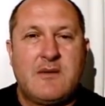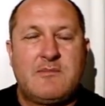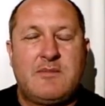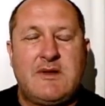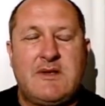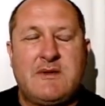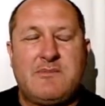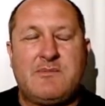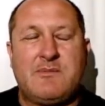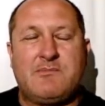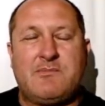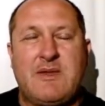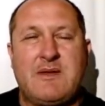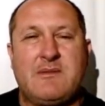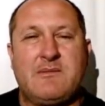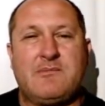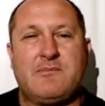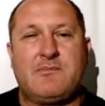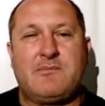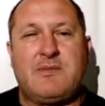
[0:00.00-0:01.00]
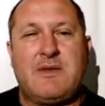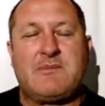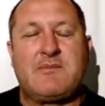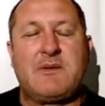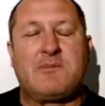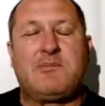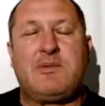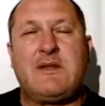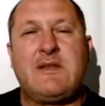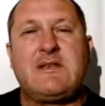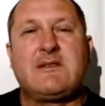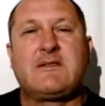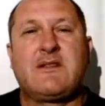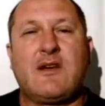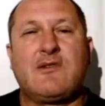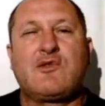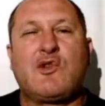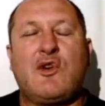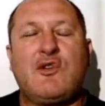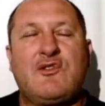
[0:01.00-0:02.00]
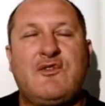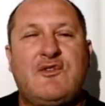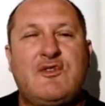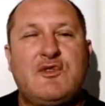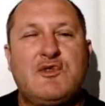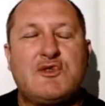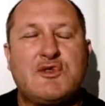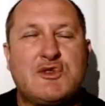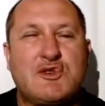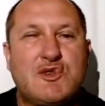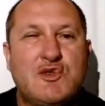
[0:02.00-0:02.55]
People, please don't confuse